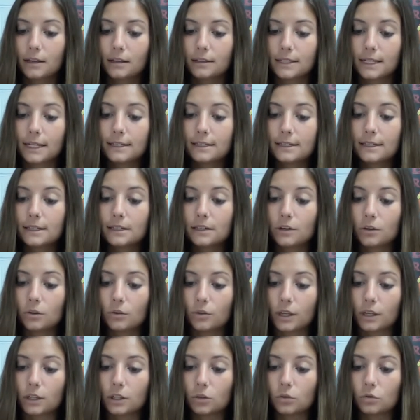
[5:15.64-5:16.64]
Daisy
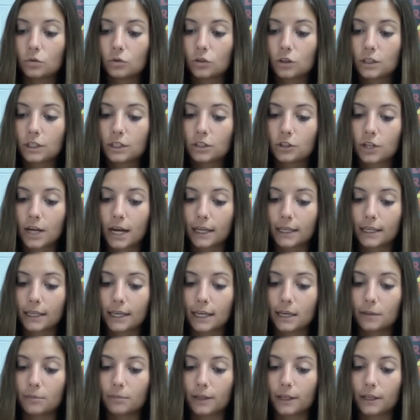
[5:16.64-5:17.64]
knew that usually Jack
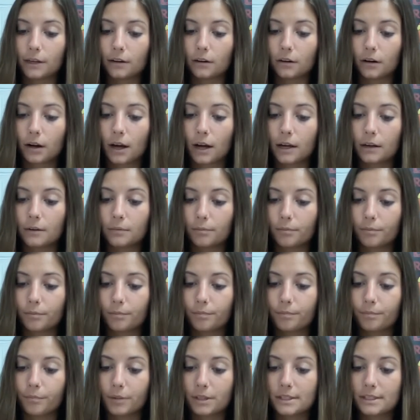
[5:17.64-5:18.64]
came later on,
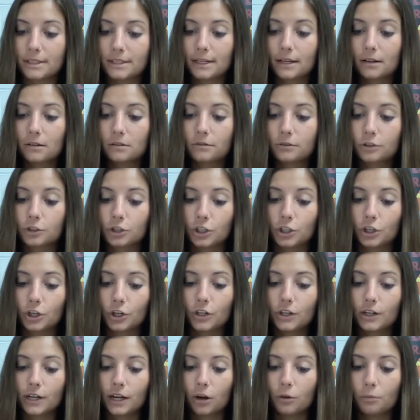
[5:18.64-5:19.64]
but still, she
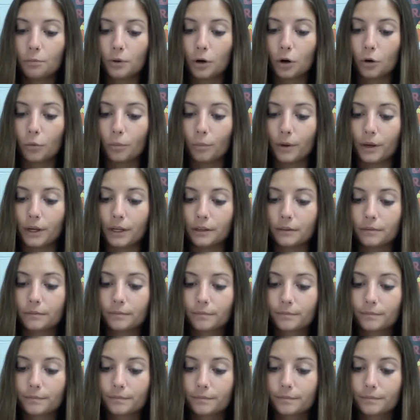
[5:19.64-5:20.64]
couldn't help hoping.
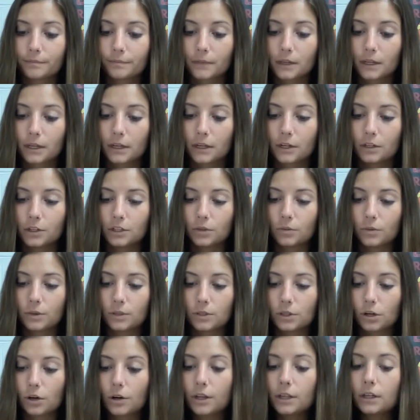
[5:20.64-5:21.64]
She
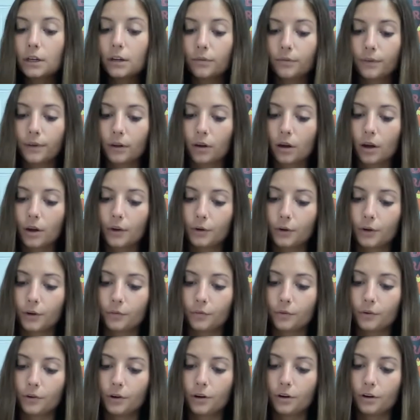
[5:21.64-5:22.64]
was starting to feel
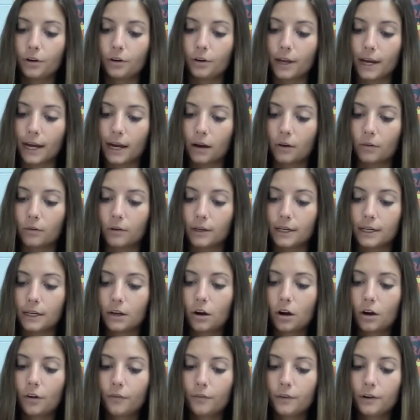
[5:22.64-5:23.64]
hungry for dinner now, and
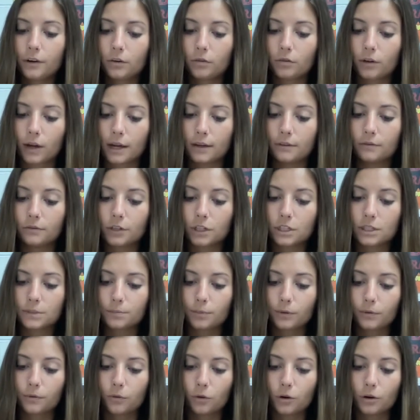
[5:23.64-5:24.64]
he often arrived
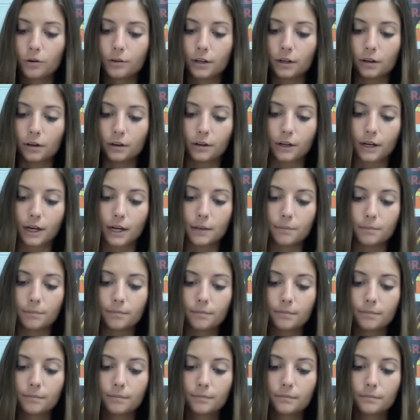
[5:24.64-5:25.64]
just before dinner
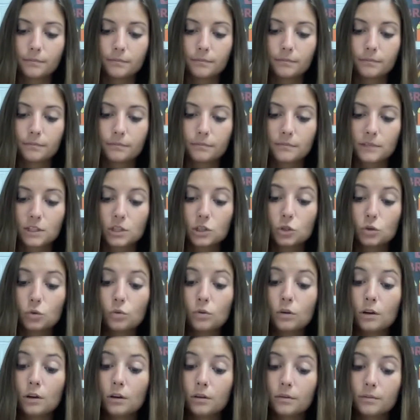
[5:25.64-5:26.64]
time.
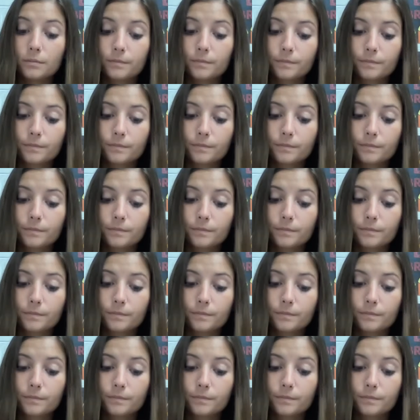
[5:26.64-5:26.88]
Soon.